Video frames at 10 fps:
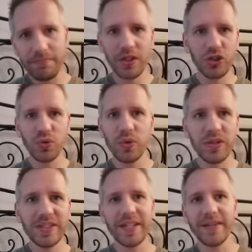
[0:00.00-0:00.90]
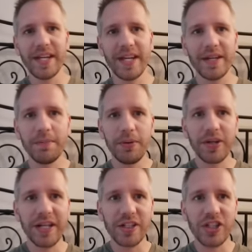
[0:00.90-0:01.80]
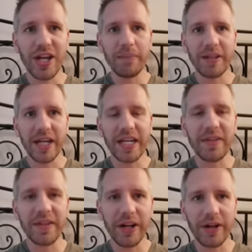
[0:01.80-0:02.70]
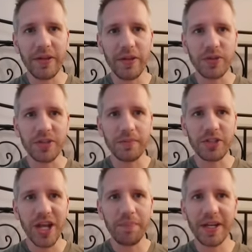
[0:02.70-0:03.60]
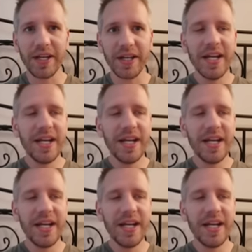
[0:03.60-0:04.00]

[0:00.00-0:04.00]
the jewels, and then put a champion light in there and throw some champion